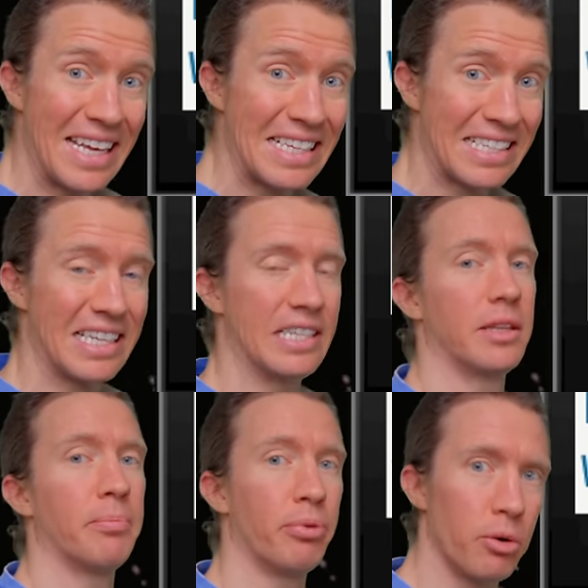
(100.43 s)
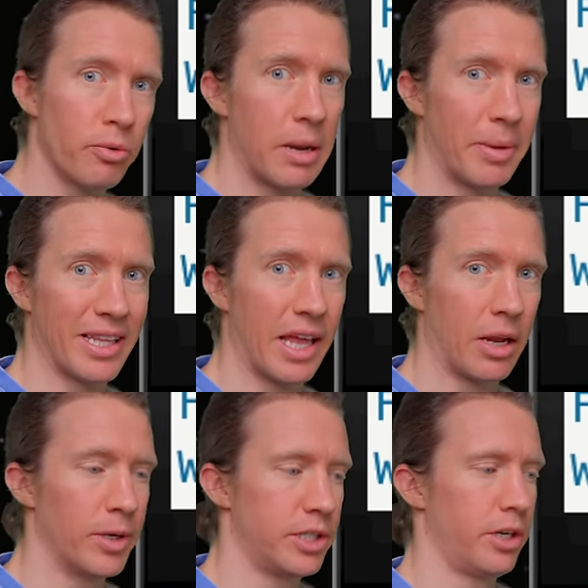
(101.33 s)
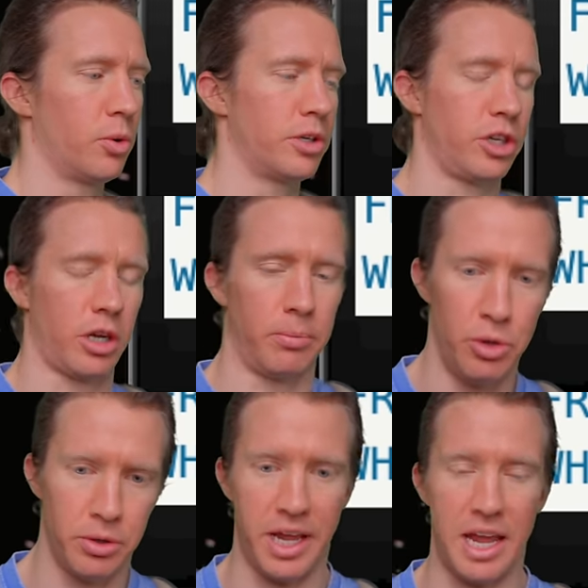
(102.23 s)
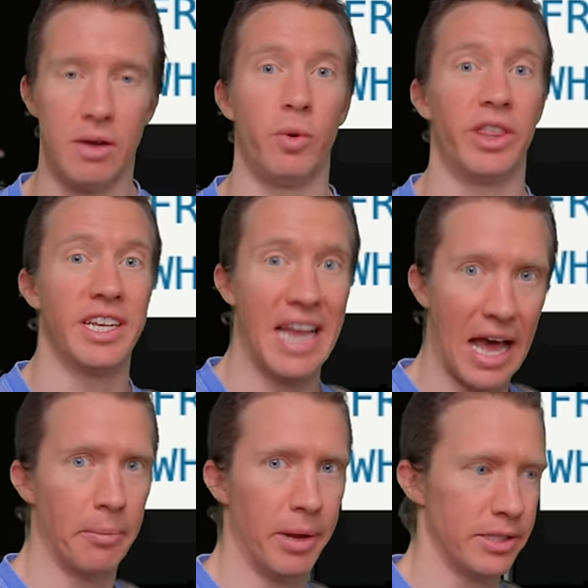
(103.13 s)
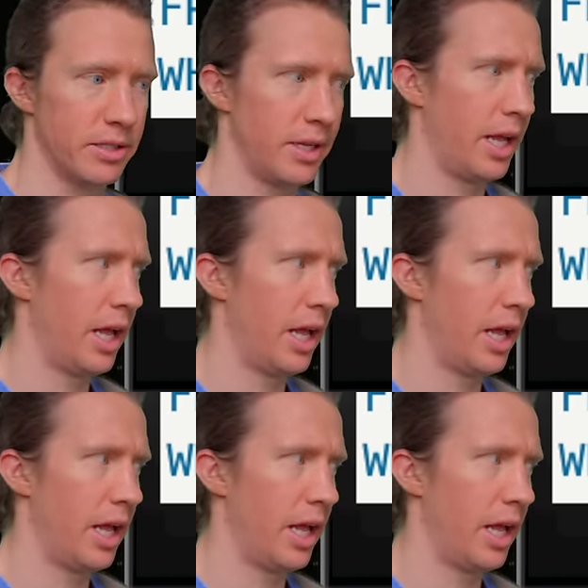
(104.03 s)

this is the programming language in order to communicate with a database.